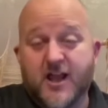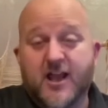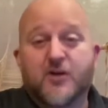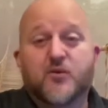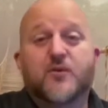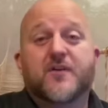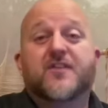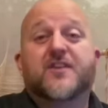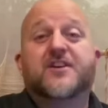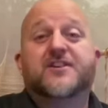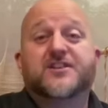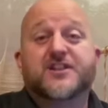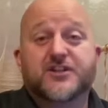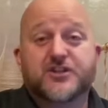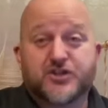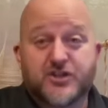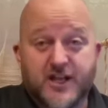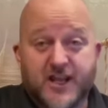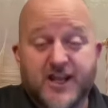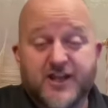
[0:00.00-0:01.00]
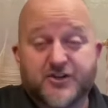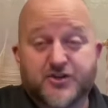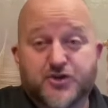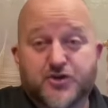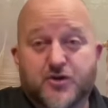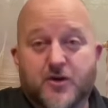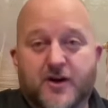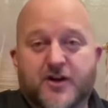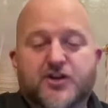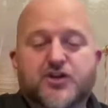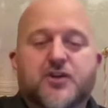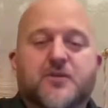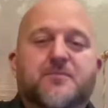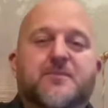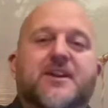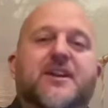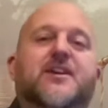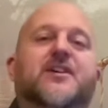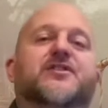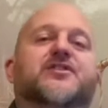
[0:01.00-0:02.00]
with His instruction,
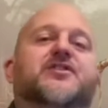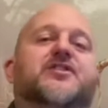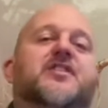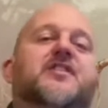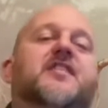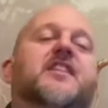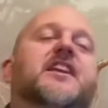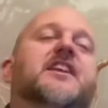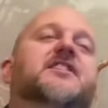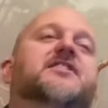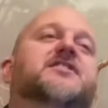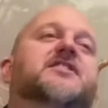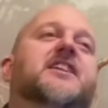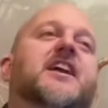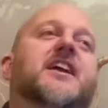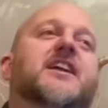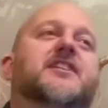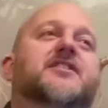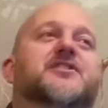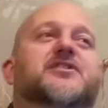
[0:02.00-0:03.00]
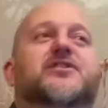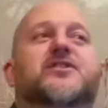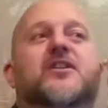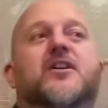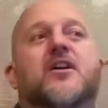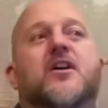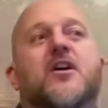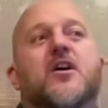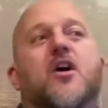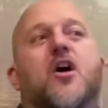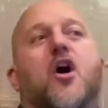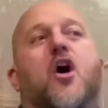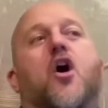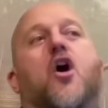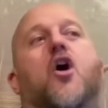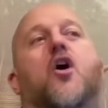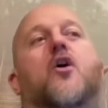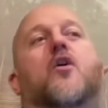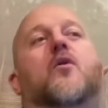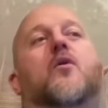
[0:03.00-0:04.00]
because these things
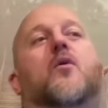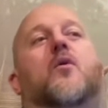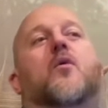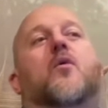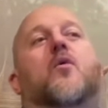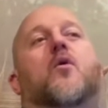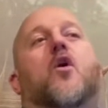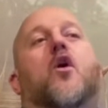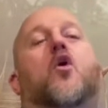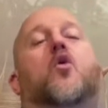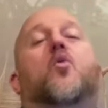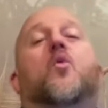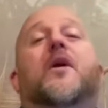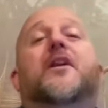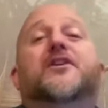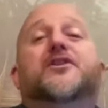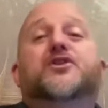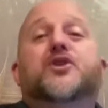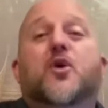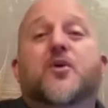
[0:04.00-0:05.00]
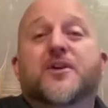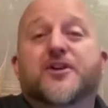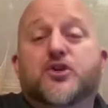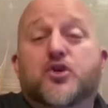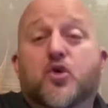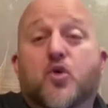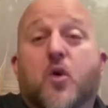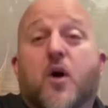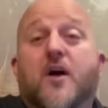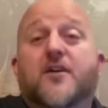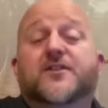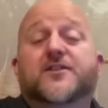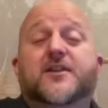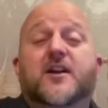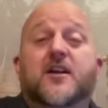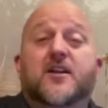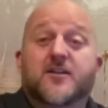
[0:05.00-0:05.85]
are what is going to cause